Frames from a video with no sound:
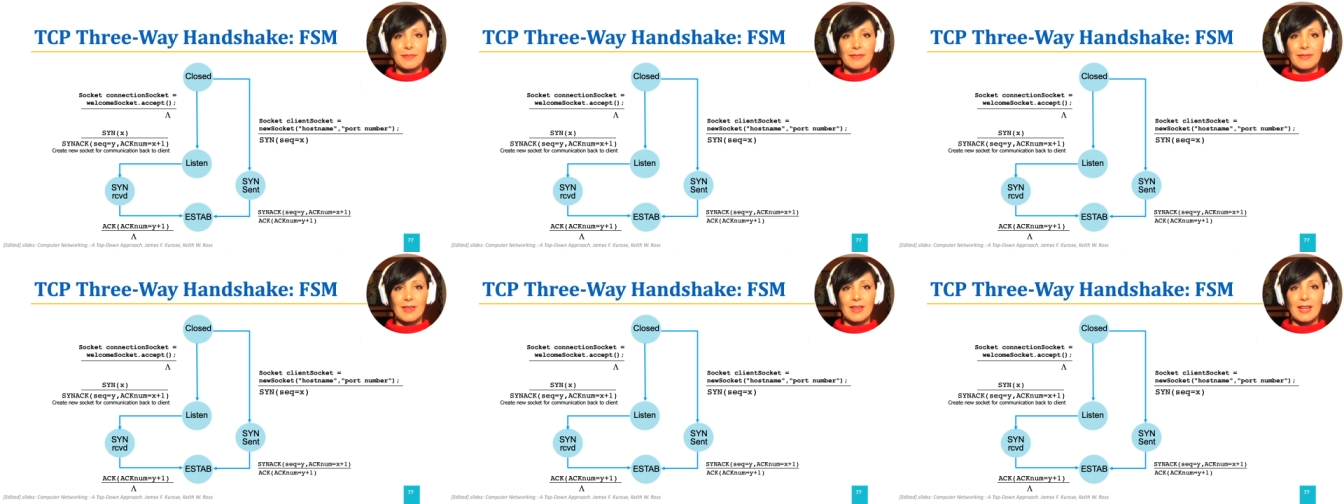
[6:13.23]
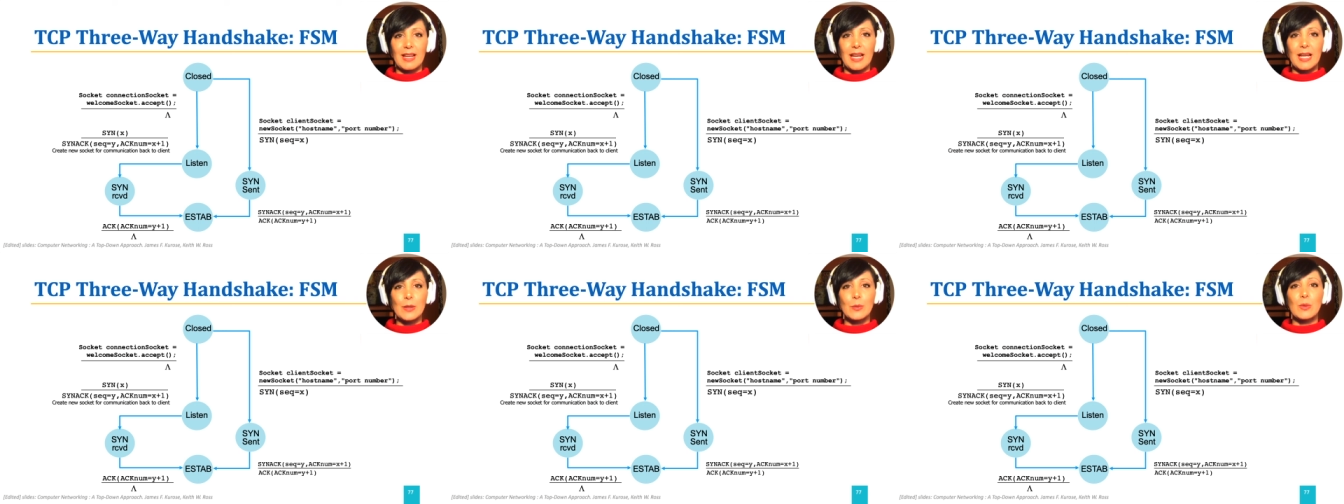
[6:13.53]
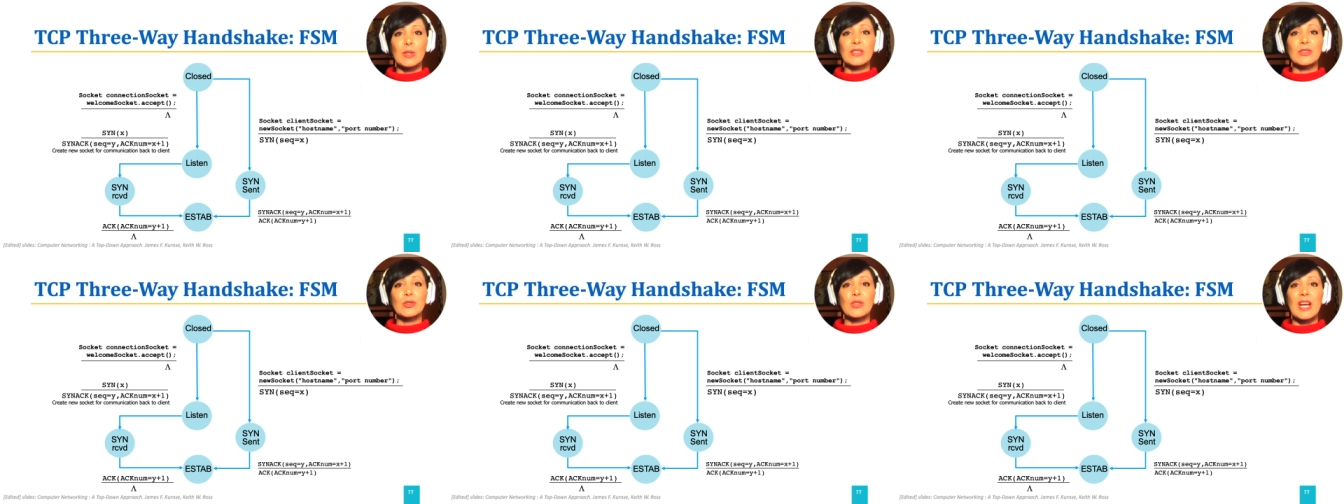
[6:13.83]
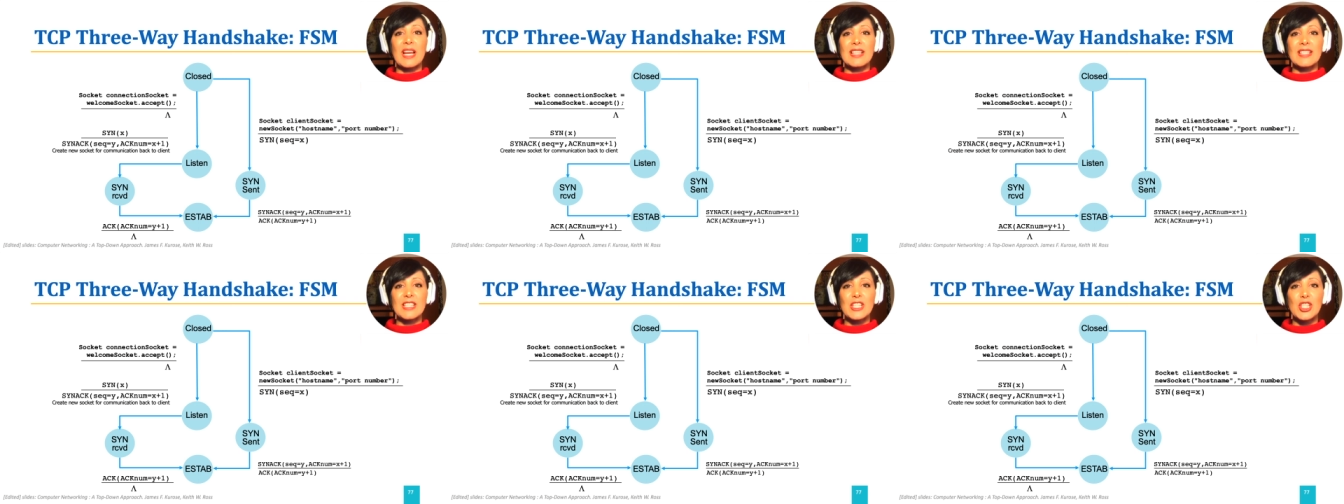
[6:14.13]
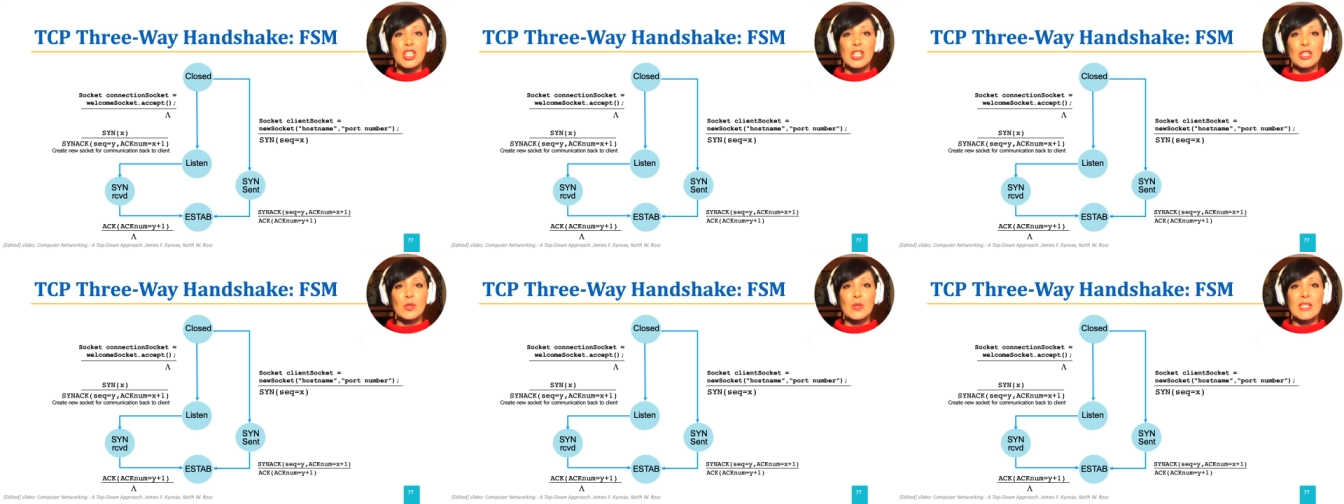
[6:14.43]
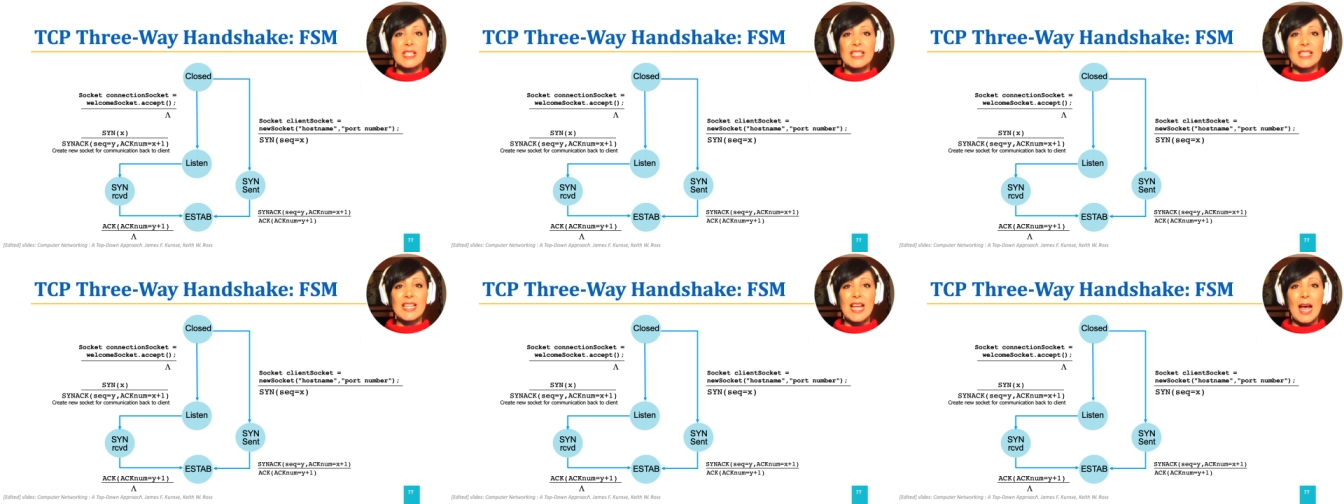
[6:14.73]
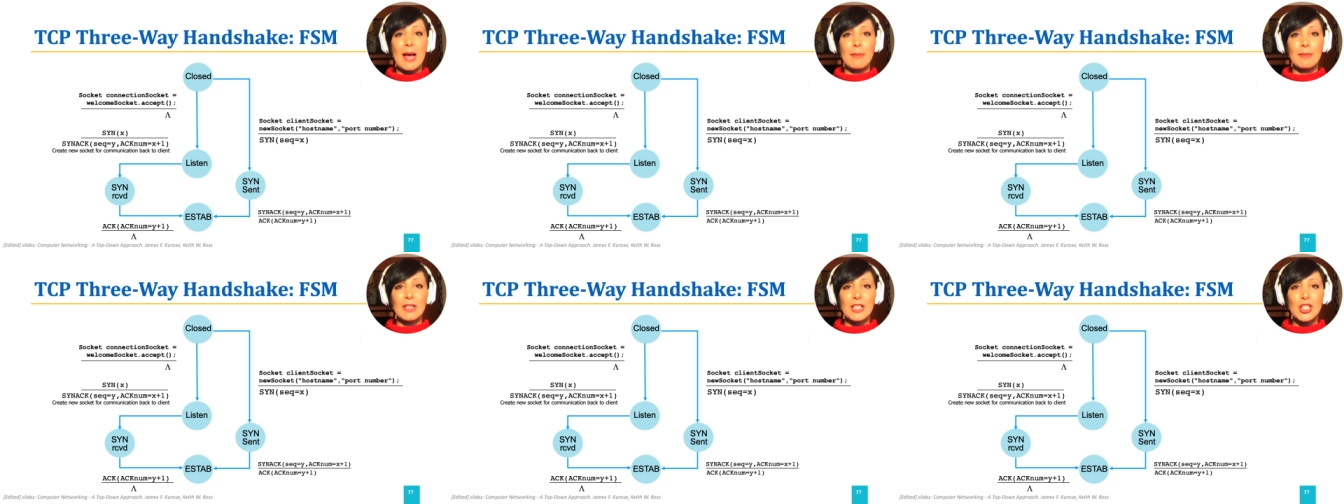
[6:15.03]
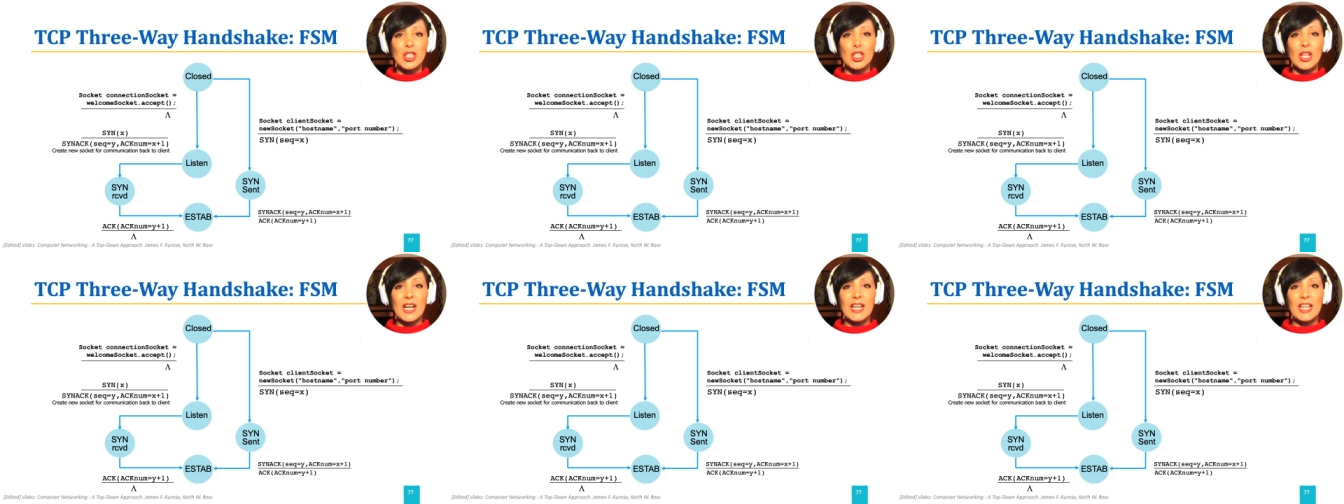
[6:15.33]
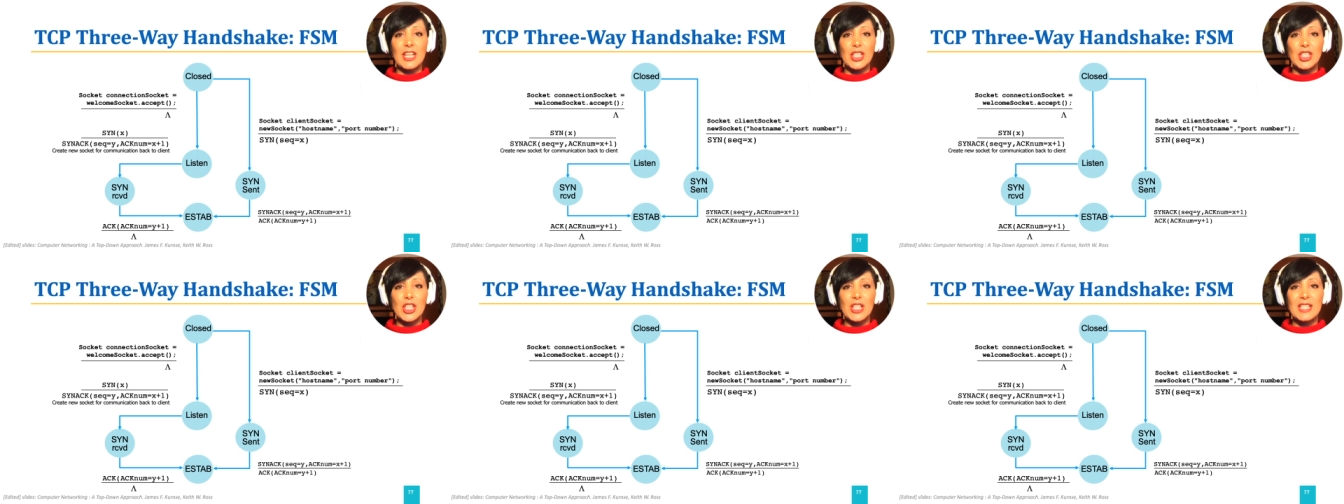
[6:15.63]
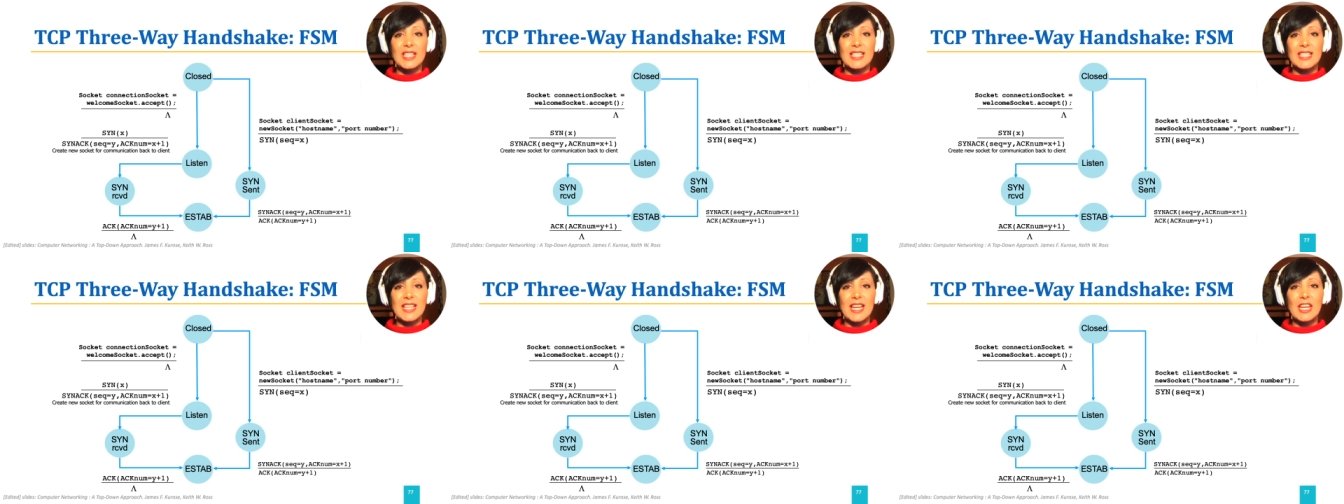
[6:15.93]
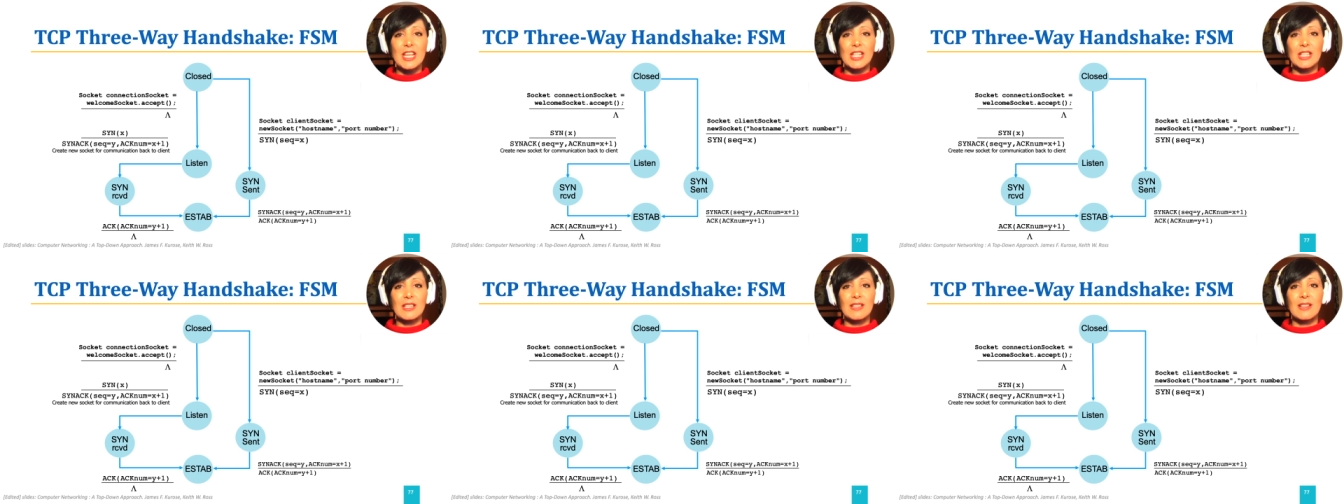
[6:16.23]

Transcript: It will transition to established connection state